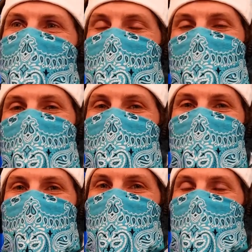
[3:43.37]
is doing
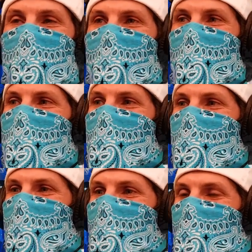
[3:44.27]
right there.
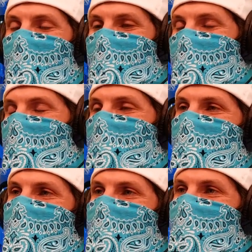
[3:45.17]

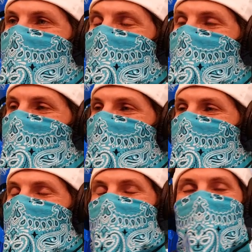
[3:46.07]
It